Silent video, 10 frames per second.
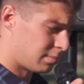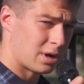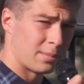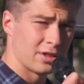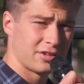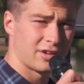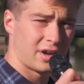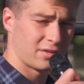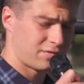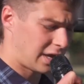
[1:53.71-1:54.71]
My mother's
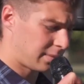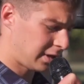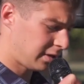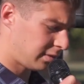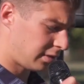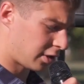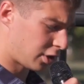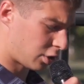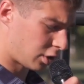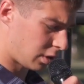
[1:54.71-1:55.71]
side of the family, the
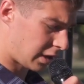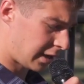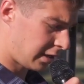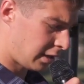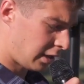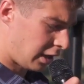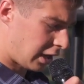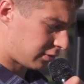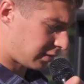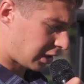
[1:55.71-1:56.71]
O'Connor clan,
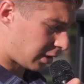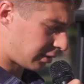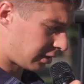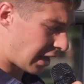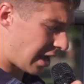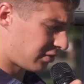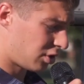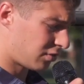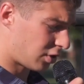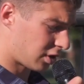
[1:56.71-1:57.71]
has been coming to the
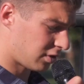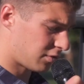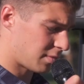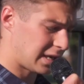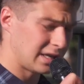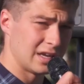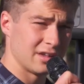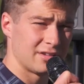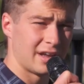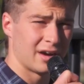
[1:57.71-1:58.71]
Avenue of Honour for many
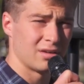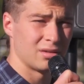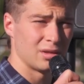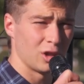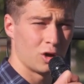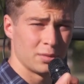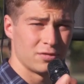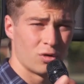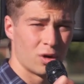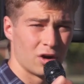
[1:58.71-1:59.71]
years now, long
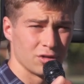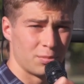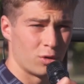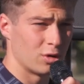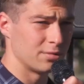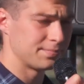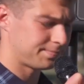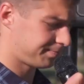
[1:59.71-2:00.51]
before I was born.